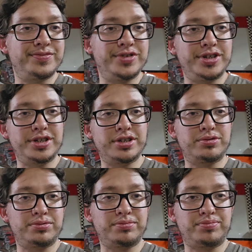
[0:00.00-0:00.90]
Well, I guess
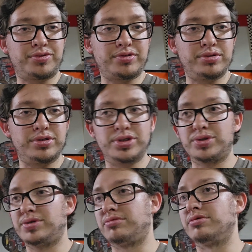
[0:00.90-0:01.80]
we'll throw
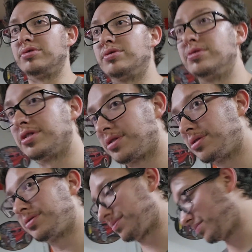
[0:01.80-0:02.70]
this on real quick.
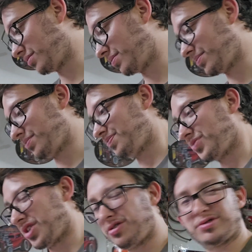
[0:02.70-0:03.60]

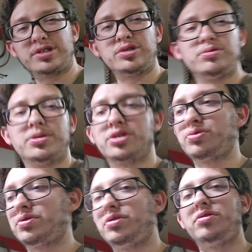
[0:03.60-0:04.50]
I don't really do much
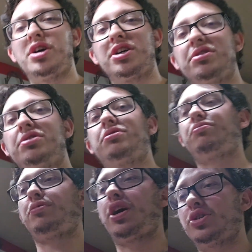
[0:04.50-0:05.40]
with you guys
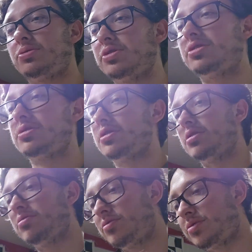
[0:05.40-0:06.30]
watching me,
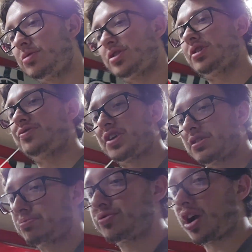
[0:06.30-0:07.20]
so let me see if I
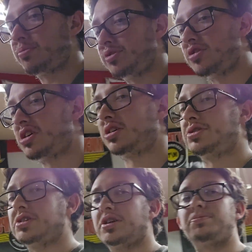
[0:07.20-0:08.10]
can prop you
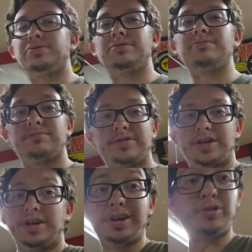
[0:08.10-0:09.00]
guys up and
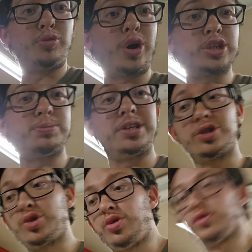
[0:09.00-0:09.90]
watch me
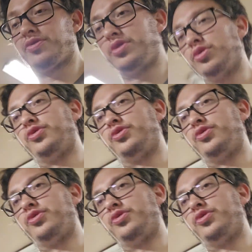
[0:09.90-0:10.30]
install a fuel